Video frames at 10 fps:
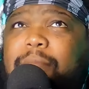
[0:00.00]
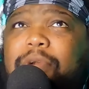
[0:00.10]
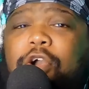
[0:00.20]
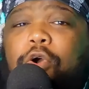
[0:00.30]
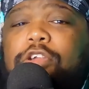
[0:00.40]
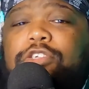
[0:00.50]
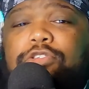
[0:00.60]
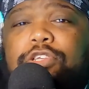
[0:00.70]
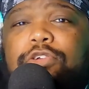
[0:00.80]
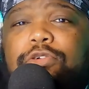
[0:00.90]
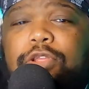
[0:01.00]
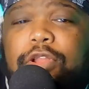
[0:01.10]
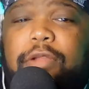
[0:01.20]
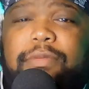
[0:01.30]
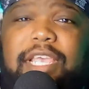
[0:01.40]
cordial dude. You know
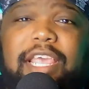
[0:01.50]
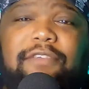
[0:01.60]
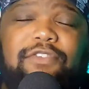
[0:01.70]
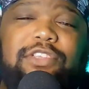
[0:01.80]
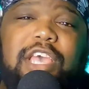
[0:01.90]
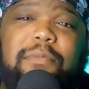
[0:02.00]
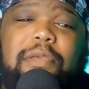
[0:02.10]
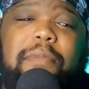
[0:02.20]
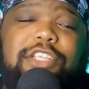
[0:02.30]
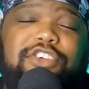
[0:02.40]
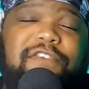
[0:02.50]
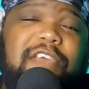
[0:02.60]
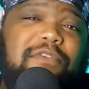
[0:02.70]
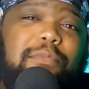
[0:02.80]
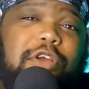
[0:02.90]
what I'm saying? If you tell me about your
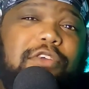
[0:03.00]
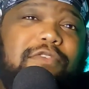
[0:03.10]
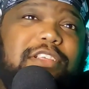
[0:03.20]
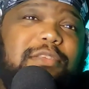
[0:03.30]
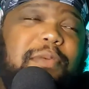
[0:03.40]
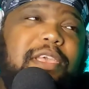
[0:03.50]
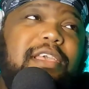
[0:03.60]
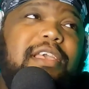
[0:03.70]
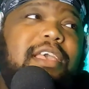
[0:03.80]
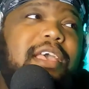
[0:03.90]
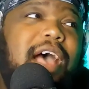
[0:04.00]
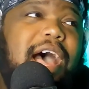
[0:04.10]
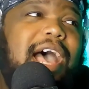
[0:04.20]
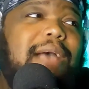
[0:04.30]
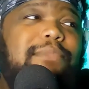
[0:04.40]
favorite burger recipe,
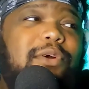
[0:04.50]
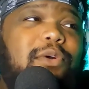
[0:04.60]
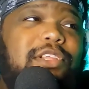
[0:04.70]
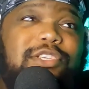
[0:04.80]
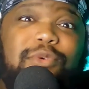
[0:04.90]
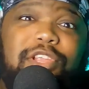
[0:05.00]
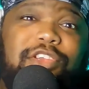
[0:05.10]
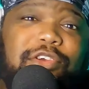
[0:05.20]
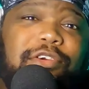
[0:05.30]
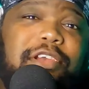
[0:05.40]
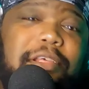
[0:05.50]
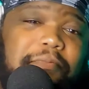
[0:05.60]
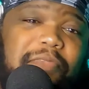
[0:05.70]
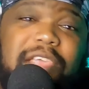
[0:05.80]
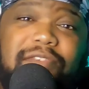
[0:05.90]
I'm going to endure it,
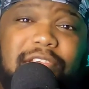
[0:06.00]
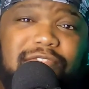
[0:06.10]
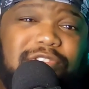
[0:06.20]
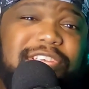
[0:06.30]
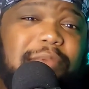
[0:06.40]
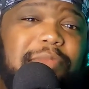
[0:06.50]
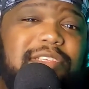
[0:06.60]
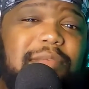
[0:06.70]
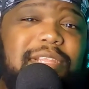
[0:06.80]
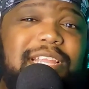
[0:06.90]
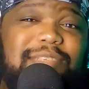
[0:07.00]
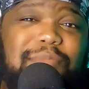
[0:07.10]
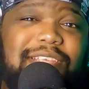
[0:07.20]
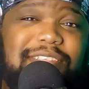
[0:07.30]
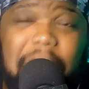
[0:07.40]
even if you tell me something that's
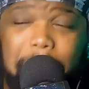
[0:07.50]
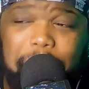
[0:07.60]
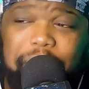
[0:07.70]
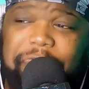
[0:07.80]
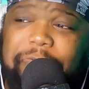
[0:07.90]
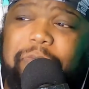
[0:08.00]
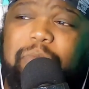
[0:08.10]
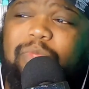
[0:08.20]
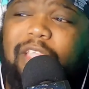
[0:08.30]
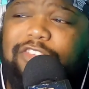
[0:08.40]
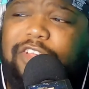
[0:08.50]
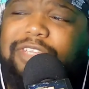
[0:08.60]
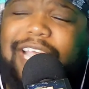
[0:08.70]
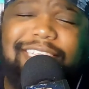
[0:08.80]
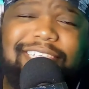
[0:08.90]
messed up. So
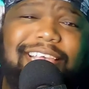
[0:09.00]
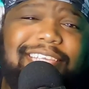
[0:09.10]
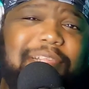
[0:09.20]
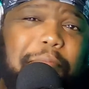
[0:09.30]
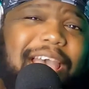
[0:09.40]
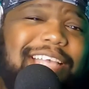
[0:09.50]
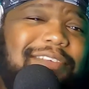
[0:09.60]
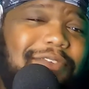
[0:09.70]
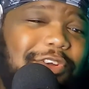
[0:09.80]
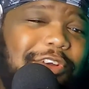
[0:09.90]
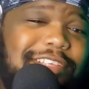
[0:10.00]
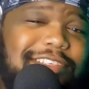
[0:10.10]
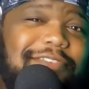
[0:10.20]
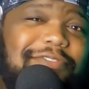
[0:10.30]
take this as the passive aggressive.